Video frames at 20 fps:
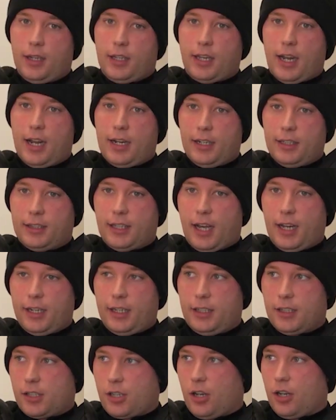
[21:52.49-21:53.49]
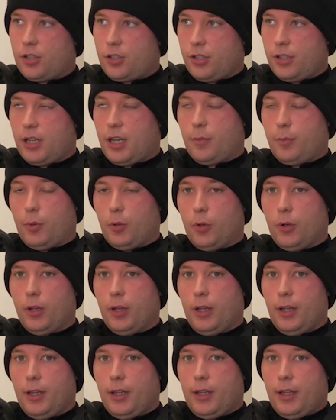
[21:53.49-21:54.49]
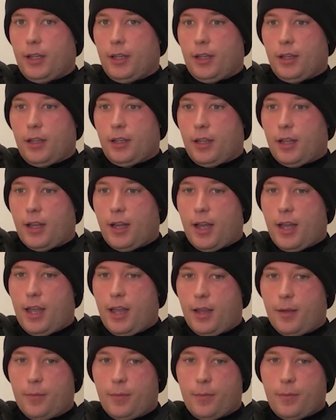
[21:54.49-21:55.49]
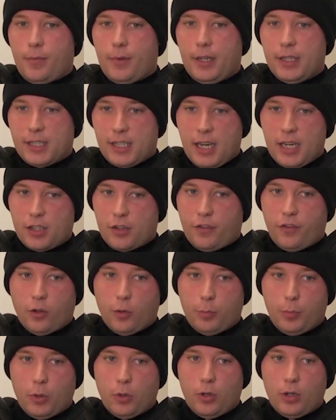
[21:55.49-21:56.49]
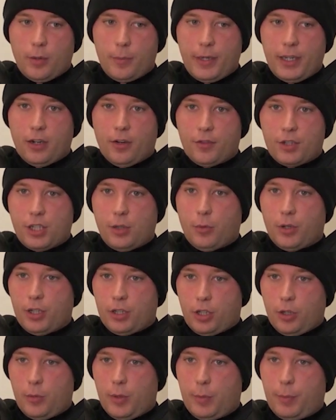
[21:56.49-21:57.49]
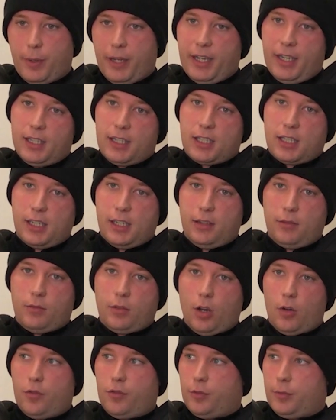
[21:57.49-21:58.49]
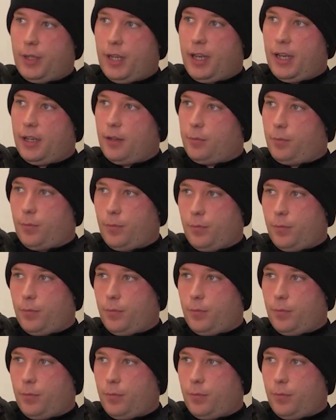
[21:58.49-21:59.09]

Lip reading: Glenn and Danny and Tosh and that. But in terms of football, I mean, obviously want to do my B and go from there.